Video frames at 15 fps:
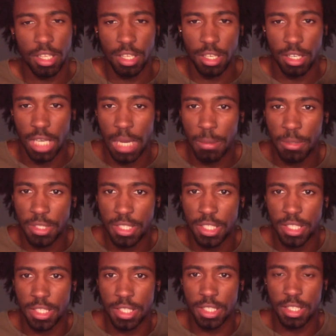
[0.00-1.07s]
You're able
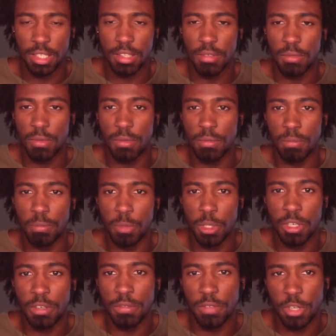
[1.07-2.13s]
to
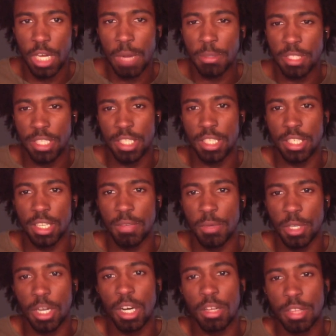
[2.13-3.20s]
move. You're able to
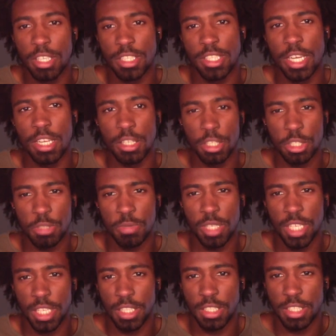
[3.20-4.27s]
recall this knowledge
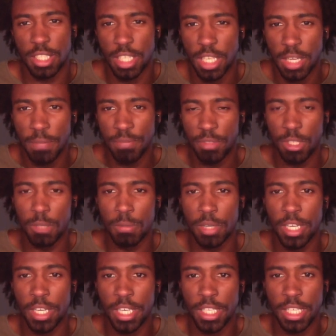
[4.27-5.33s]
because your
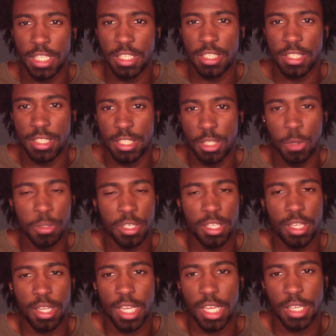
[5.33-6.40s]
brain has stored it
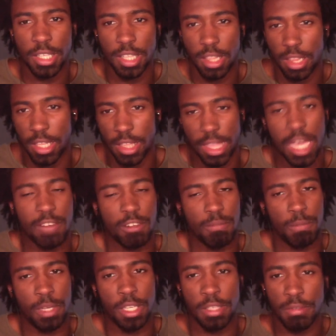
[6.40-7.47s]
like like the
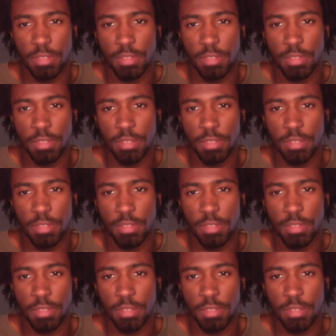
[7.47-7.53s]
alphabet.